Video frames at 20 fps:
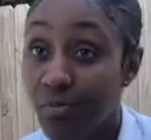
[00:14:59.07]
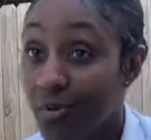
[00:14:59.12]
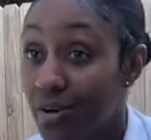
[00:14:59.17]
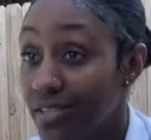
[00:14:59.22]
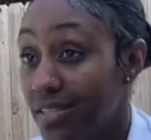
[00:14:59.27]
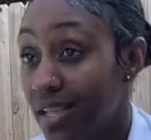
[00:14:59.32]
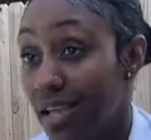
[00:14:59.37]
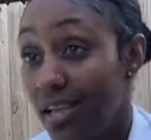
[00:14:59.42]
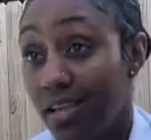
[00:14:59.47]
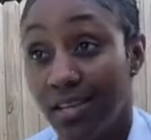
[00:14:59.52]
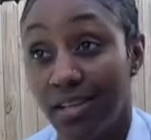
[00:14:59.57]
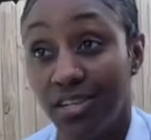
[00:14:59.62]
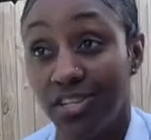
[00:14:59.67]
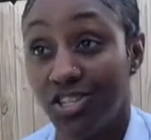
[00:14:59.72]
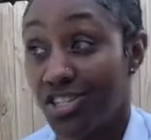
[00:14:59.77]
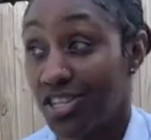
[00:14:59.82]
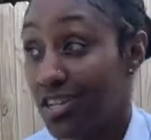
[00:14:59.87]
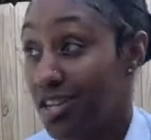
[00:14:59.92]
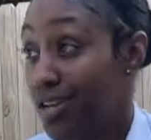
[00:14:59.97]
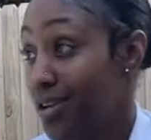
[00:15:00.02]
once they get
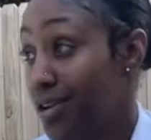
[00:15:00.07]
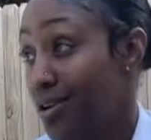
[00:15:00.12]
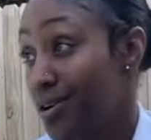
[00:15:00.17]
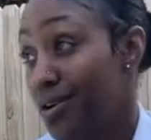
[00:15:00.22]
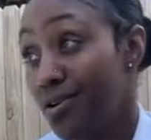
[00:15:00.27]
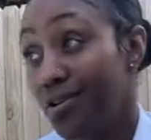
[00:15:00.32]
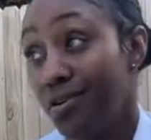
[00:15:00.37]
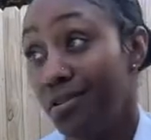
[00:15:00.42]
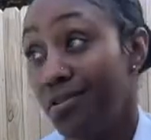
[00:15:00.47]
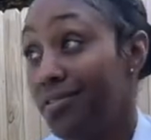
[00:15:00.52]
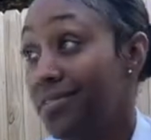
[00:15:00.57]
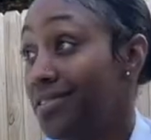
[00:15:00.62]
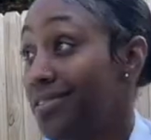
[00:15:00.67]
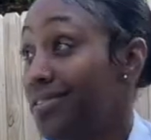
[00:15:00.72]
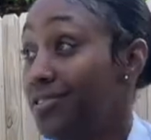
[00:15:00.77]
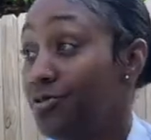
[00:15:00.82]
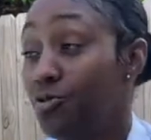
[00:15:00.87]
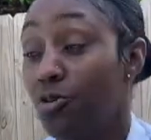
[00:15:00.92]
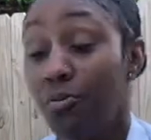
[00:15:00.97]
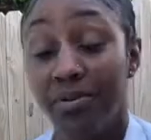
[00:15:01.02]
in jail.
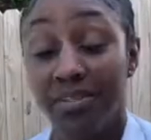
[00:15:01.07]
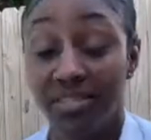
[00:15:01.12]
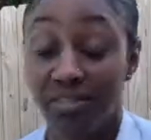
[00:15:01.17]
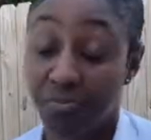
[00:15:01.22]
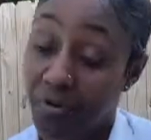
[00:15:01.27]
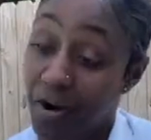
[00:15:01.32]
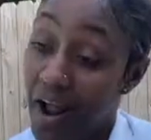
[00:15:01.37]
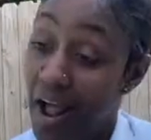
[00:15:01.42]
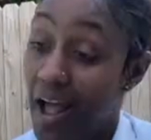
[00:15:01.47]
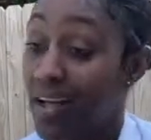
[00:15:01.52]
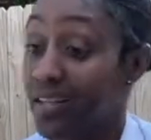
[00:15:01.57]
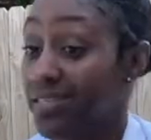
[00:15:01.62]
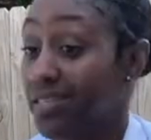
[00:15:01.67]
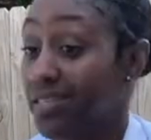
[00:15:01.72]
You'll be surprised.